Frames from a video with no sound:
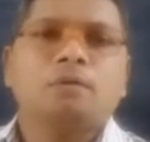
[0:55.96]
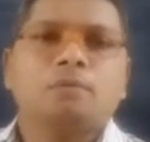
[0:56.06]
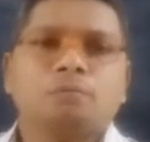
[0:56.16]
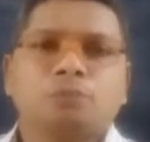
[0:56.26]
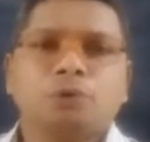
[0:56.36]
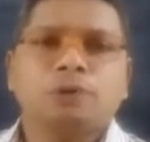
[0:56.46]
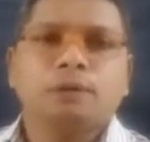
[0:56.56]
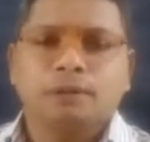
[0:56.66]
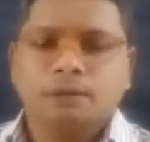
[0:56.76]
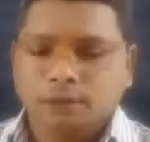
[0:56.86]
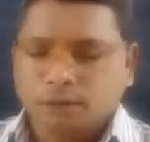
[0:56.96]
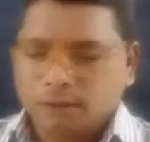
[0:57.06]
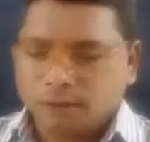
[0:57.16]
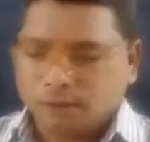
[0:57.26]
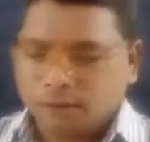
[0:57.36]
put it in
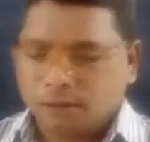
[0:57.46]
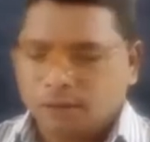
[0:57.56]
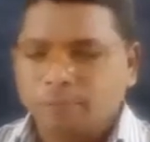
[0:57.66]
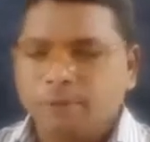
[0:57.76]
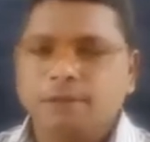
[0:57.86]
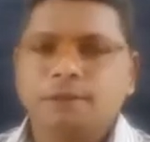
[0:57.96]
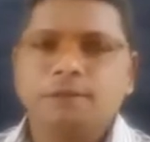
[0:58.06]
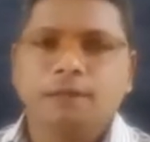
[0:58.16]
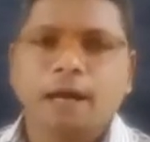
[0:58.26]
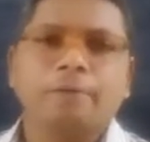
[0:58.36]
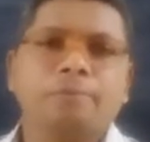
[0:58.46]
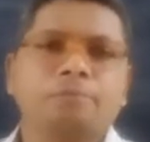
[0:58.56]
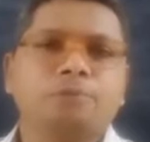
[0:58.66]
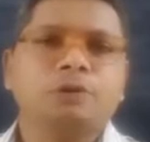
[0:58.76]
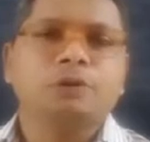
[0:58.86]
a limited
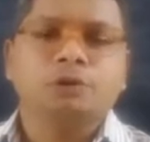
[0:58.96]
time.